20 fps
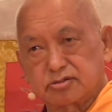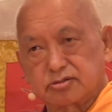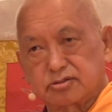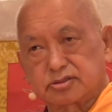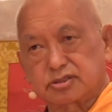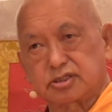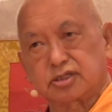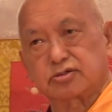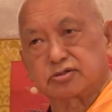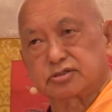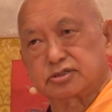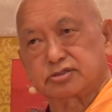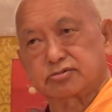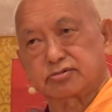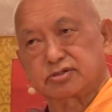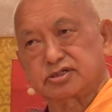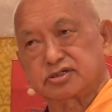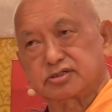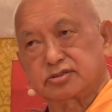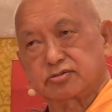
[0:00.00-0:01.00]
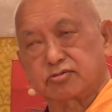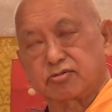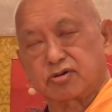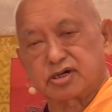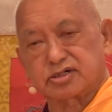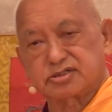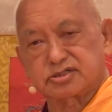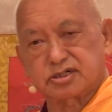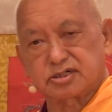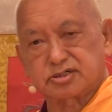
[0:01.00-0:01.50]
it went to the
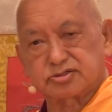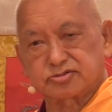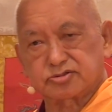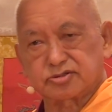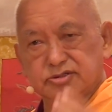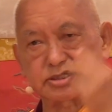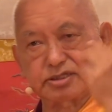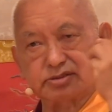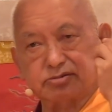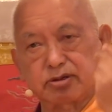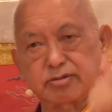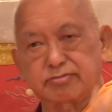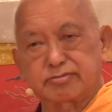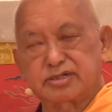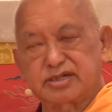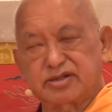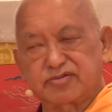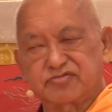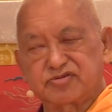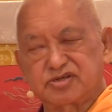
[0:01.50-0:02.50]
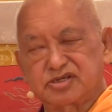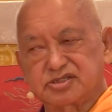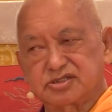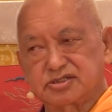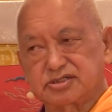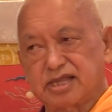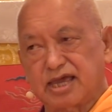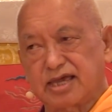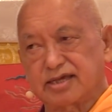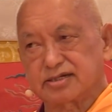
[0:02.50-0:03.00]
water, so that's why many fish
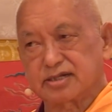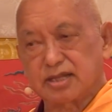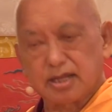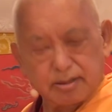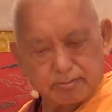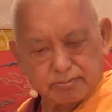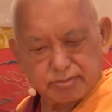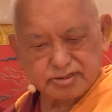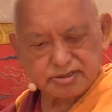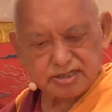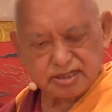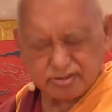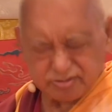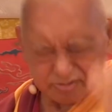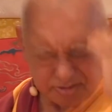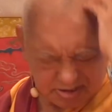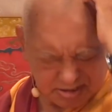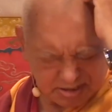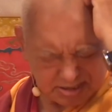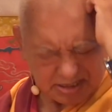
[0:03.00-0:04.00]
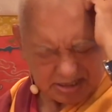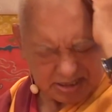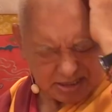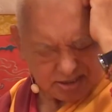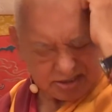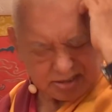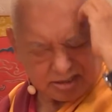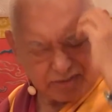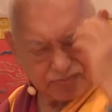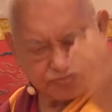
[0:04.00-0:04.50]
died. But then
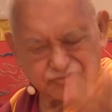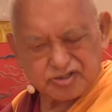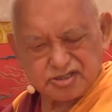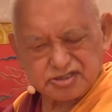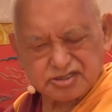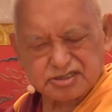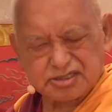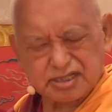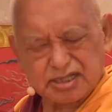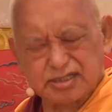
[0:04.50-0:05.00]
the fish,